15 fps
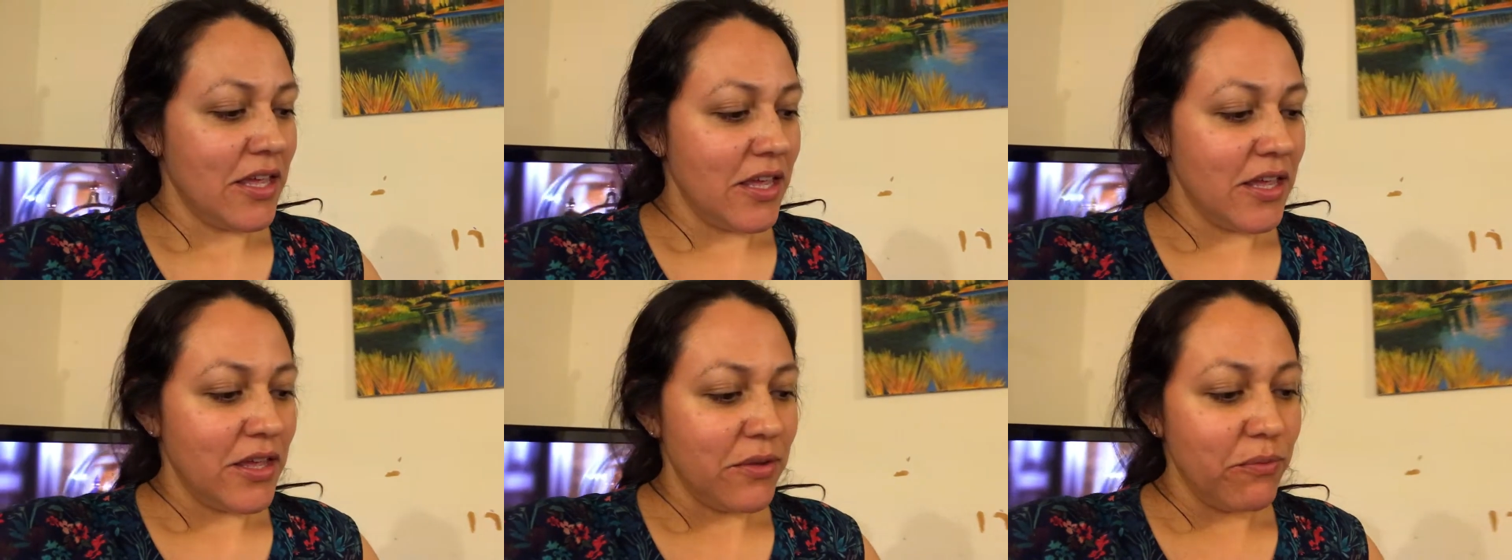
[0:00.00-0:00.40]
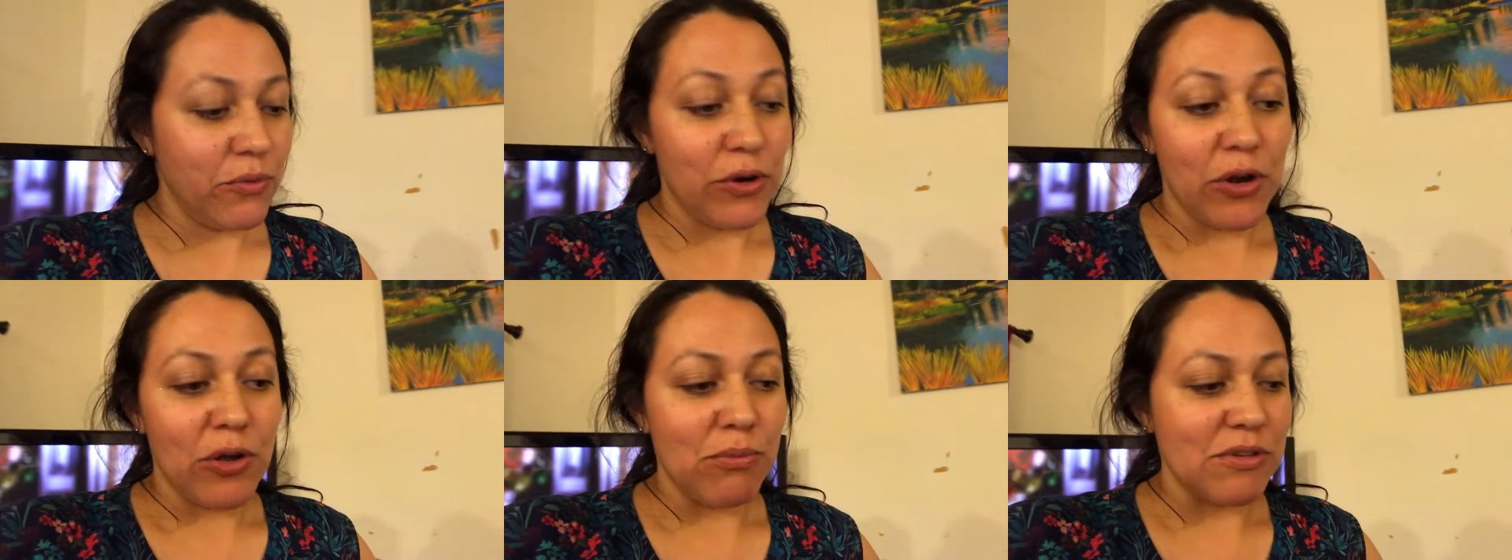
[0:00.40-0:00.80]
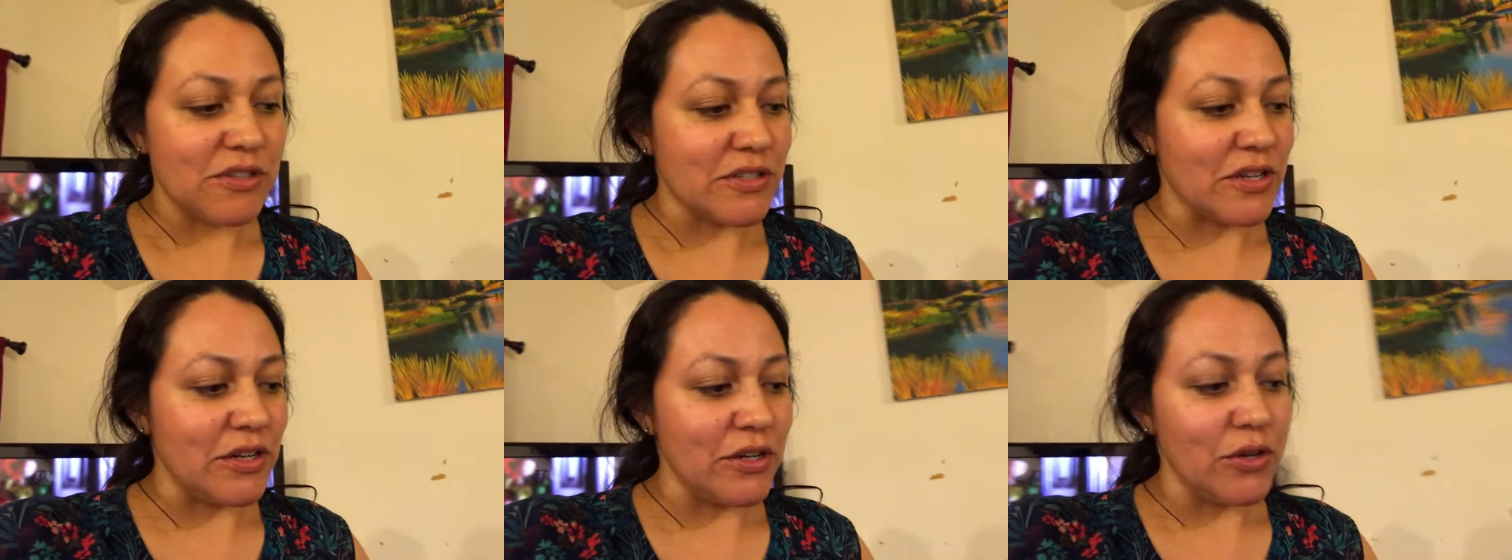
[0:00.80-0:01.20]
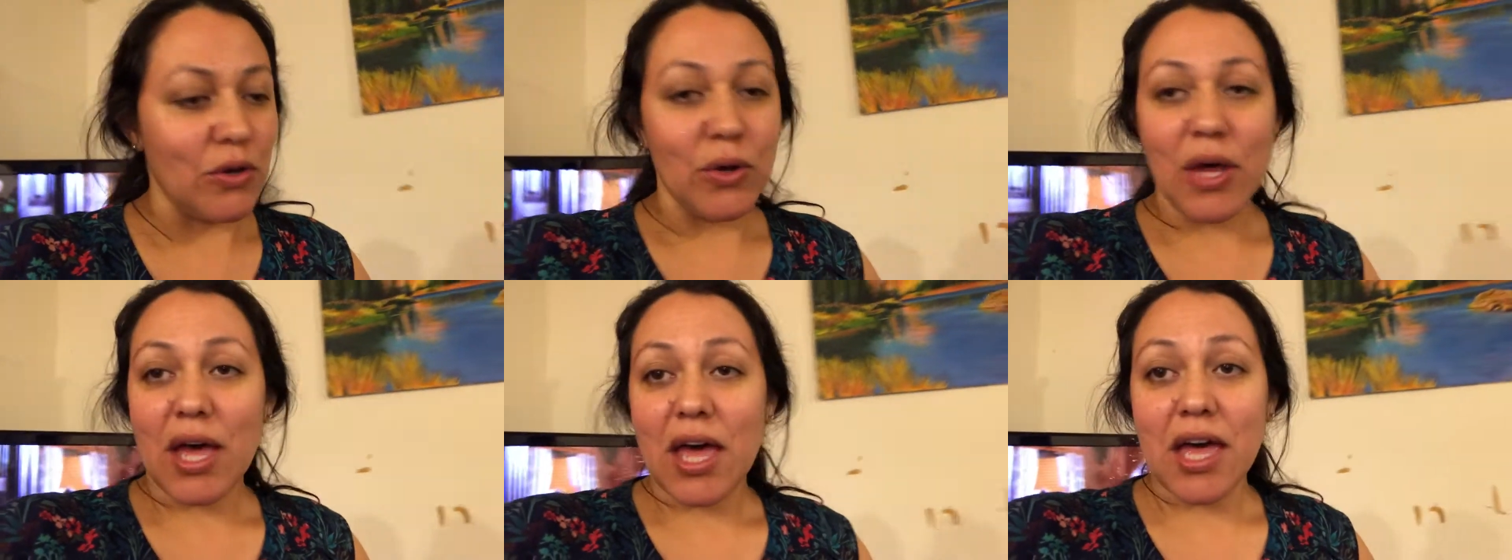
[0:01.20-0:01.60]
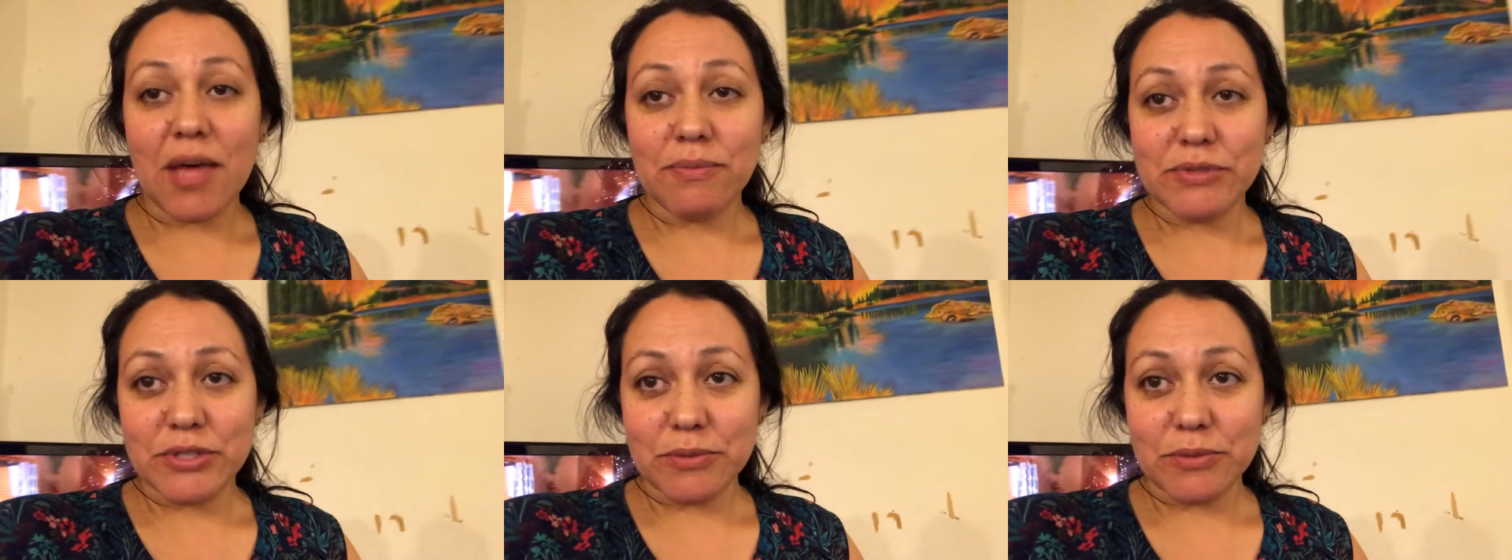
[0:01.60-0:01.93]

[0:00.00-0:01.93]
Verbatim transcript: and we're almost gonna go up